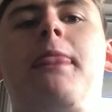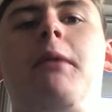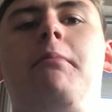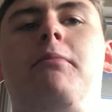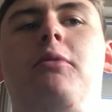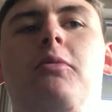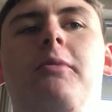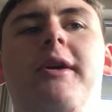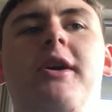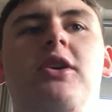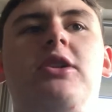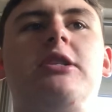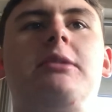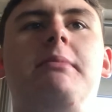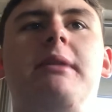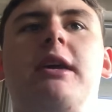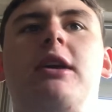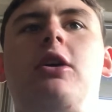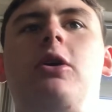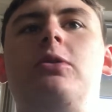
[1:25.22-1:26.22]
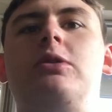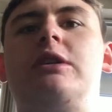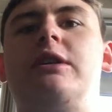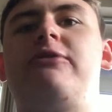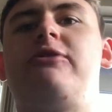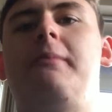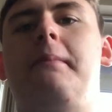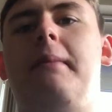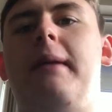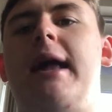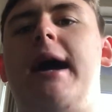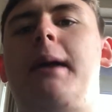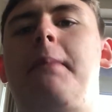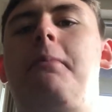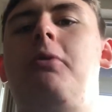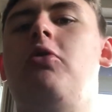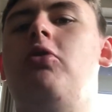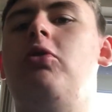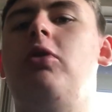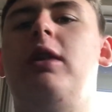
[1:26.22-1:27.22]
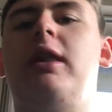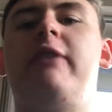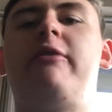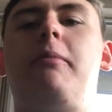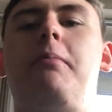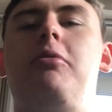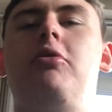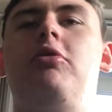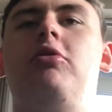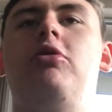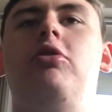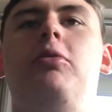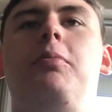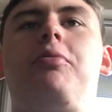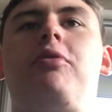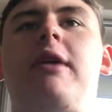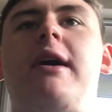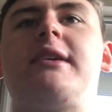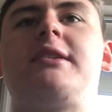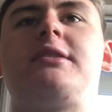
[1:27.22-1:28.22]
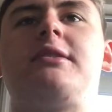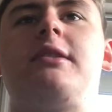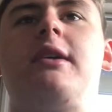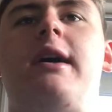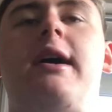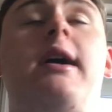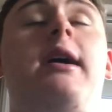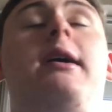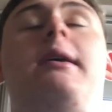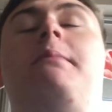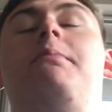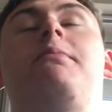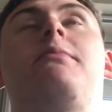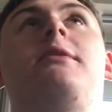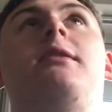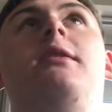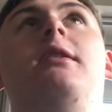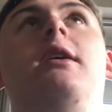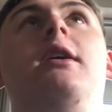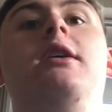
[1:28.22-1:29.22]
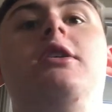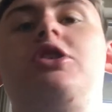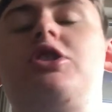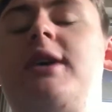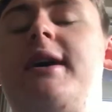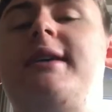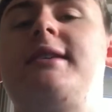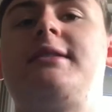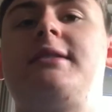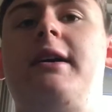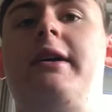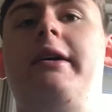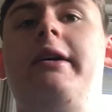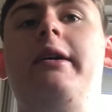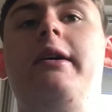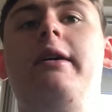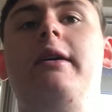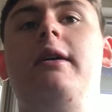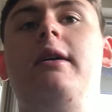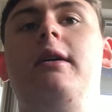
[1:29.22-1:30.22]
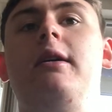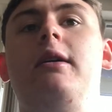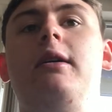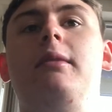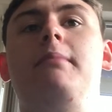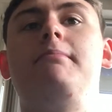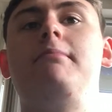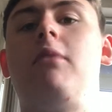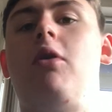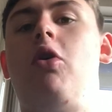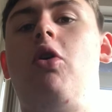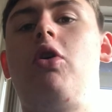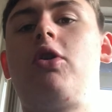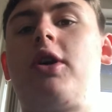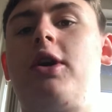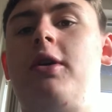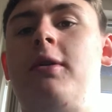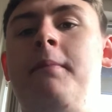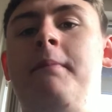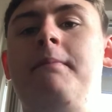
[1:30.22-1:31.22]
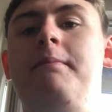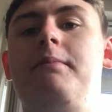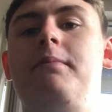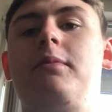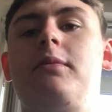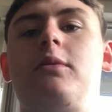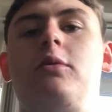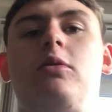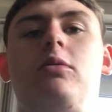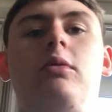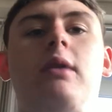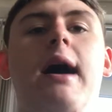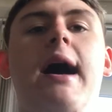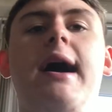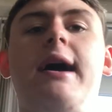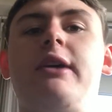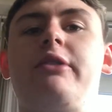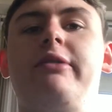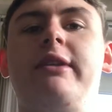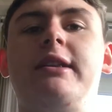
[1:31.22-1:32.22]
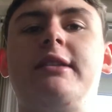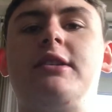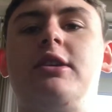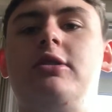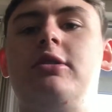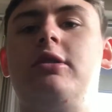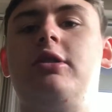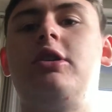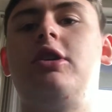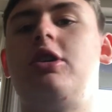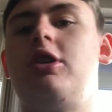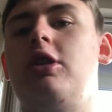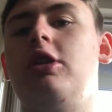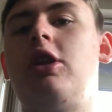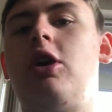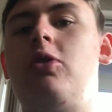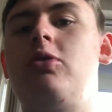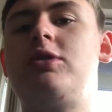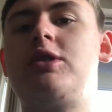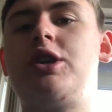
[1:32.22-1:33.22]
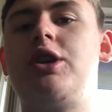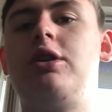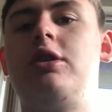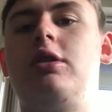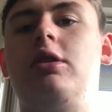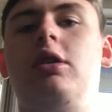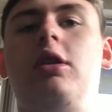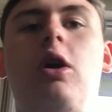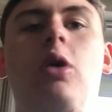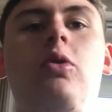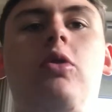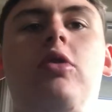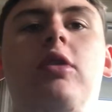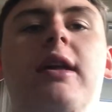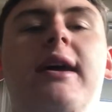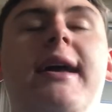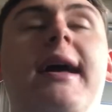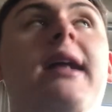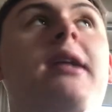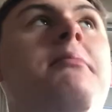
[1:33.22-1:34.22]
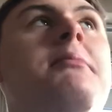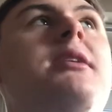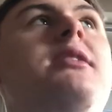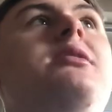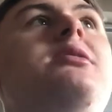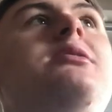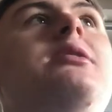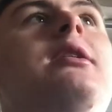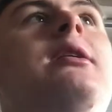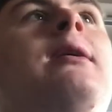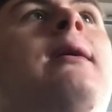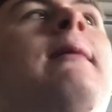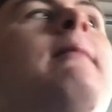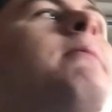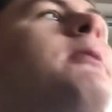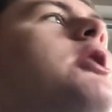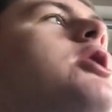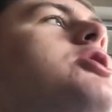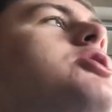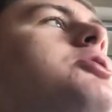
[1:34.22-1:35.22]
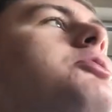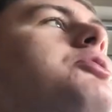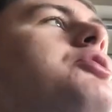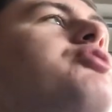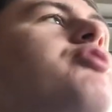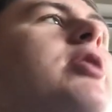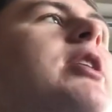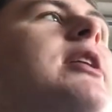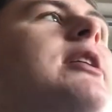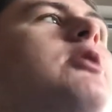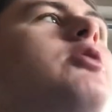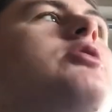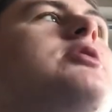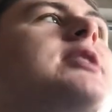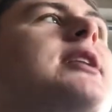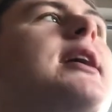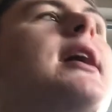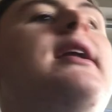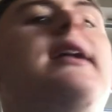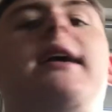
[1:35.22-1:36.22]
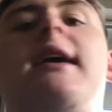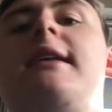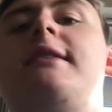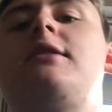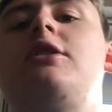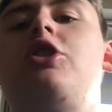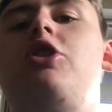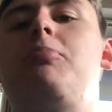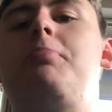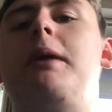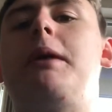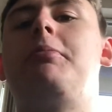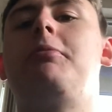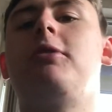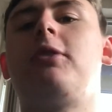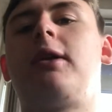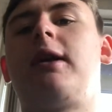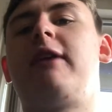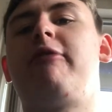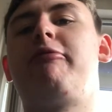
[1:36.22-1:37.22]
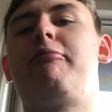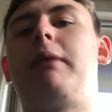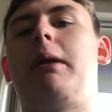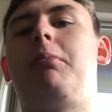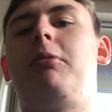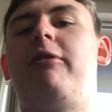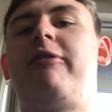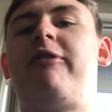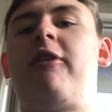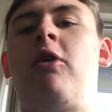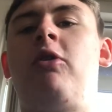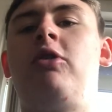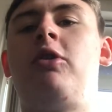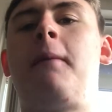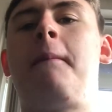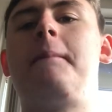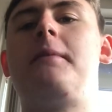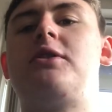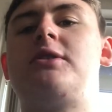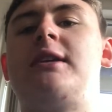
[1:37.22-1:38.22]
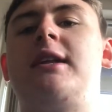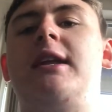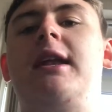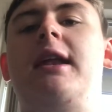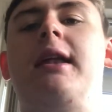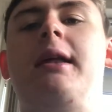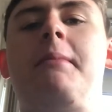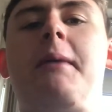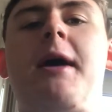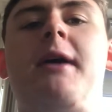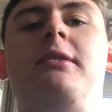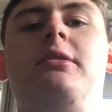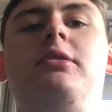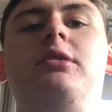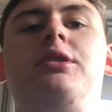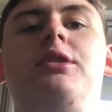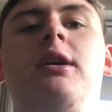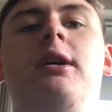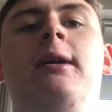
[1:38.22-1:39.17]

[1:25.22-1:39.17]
But we got to meet coaches from Blackpool, Liverpool, Chester, Morecambe, Accrington, you know, loads of local academies. So it was really good to kind of get to know people and give people phone numbers and emails,